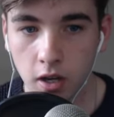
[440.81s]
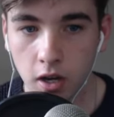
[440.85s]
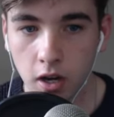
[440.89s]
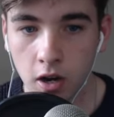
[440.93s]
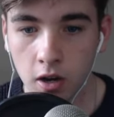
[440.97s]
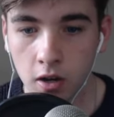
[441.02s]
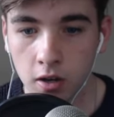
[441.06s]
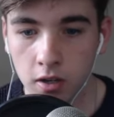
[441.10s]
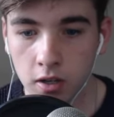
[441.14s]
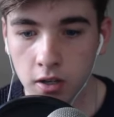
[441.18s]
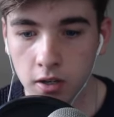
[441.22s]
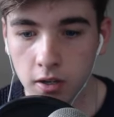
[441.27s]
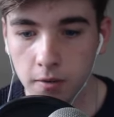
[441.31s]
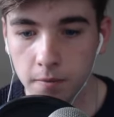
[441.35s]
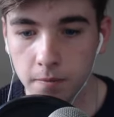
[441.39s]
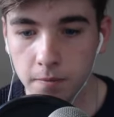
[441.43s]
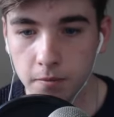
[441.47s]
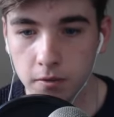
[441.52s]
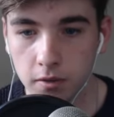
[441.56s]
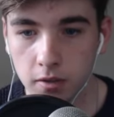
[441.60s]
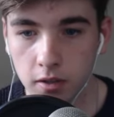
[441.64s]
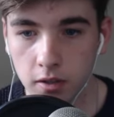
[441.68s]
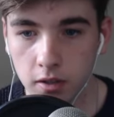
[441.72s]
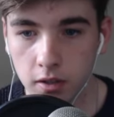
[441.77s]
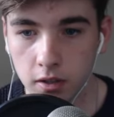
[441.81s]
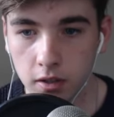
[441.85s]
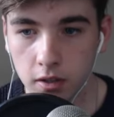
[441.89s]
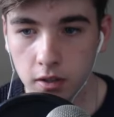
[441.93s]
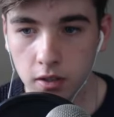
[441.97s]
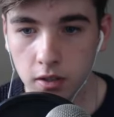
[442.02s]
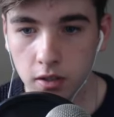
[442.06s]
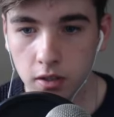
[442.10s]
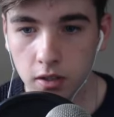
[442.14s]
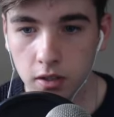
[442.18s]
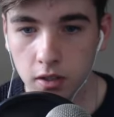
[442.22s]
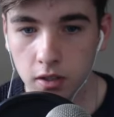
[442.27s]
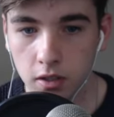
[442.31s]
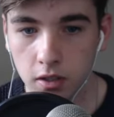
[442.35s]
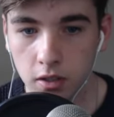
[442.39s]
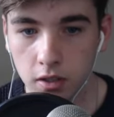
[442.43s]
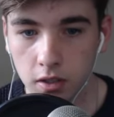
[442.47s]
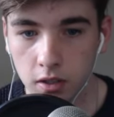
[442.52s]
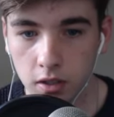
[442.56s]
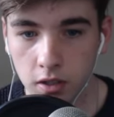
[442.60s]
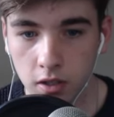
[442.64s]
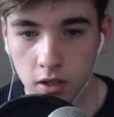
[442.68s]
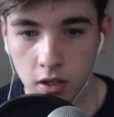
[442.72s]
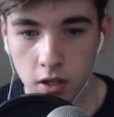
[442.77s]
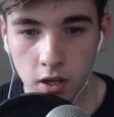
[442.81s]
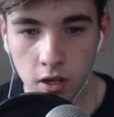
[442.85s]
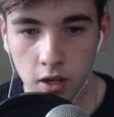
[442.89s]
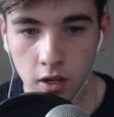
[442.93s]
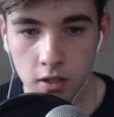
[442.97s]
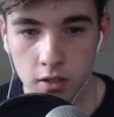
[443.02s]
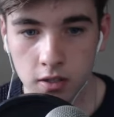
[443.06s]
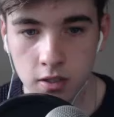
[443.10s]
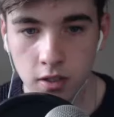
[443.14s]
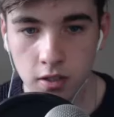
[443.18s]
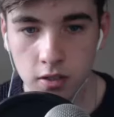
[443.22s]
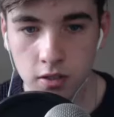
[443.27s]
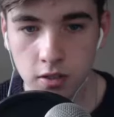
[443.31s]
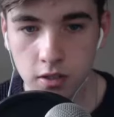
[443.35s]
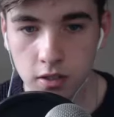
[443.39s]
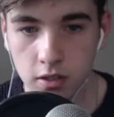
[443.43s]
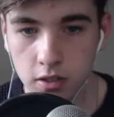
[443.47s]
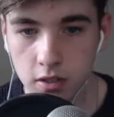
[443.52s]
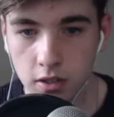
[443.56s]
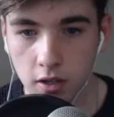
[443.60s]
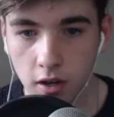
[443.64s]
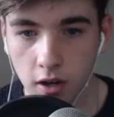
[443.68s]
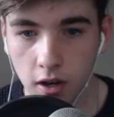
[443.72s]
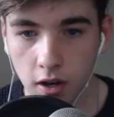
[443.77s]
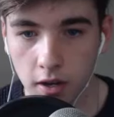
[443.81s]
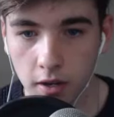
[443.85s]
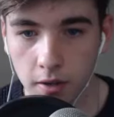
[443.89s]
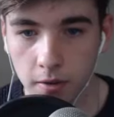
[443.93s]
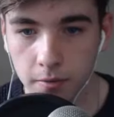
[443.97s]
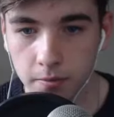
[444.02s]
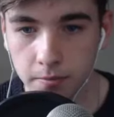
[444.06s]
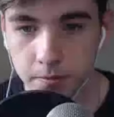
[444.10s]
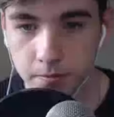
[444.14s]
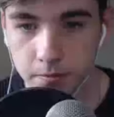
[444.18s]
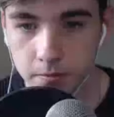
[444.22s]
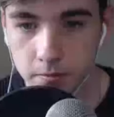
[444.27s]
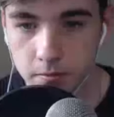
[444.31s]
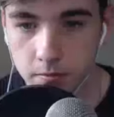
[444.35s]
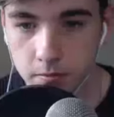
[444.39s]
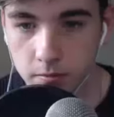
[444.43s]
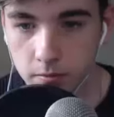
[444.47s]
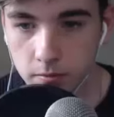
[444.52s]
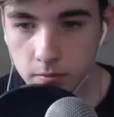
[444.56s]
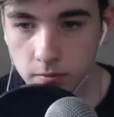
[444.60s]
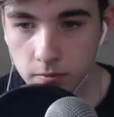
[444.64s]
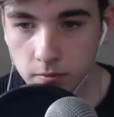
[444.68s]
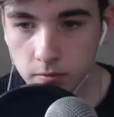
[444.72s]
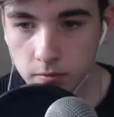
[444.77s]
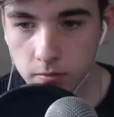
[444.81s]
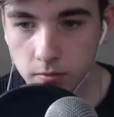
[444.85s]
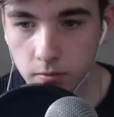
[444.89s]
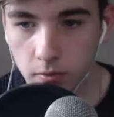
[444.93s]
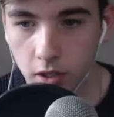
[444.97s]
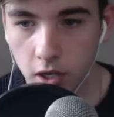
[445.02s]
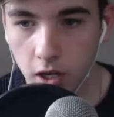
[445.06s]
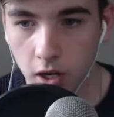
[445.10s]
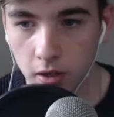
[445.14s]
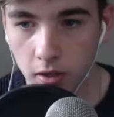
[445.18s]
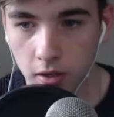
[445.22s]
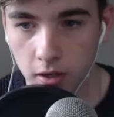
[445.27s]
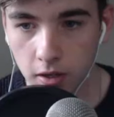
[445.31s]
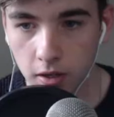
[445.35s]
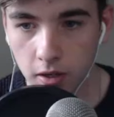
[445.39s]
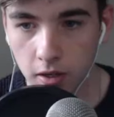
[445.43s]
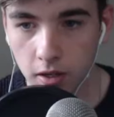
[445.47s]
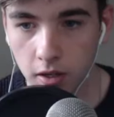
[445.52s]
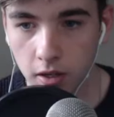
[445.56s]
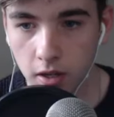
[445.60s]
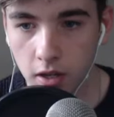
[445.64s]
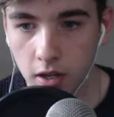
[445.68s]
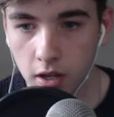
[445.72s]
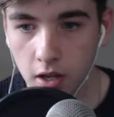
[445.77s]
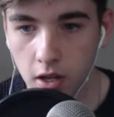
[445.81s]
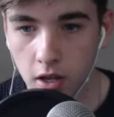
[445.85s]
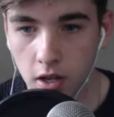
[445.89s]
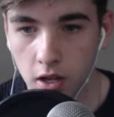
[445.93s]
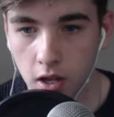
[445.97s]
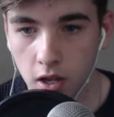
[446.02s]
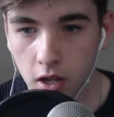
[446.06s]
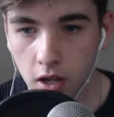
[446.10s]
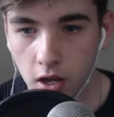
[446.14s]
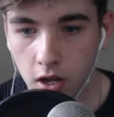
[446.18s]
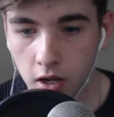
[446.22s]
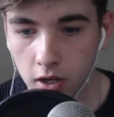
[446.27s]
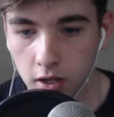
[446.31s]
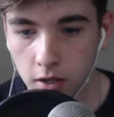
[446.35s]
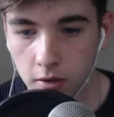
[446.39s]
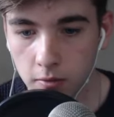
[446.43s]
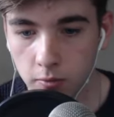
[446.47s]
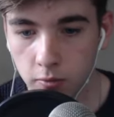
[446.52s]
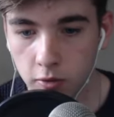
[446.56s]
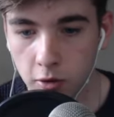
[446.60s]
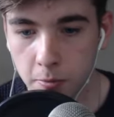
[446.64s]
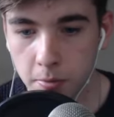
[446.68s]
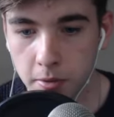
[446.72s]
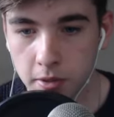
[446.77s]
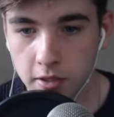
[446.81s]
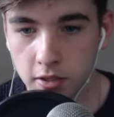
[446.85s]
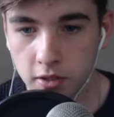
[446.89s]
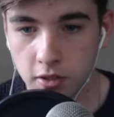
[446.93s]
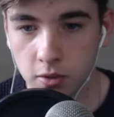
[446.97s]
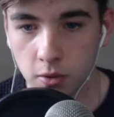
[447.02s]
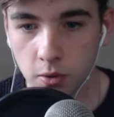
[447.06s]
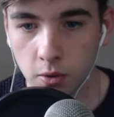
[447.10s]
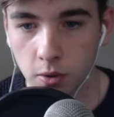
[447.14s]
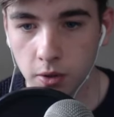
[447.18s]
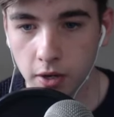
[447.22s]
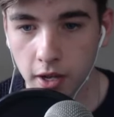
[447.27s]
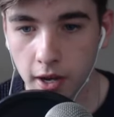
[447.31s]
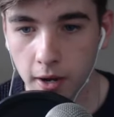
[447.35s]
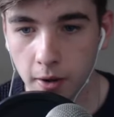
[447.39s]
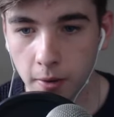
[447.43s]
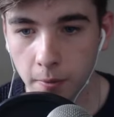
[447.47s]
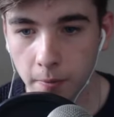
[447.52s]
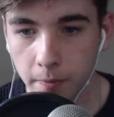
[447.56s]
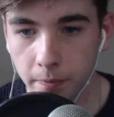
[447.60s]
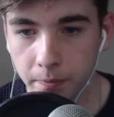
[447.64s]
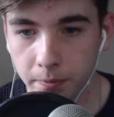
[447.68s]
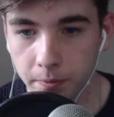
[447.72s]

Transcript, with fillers: I'm going to... I'm going to touch this guy. I'm going to... I'm going to rip his sword out.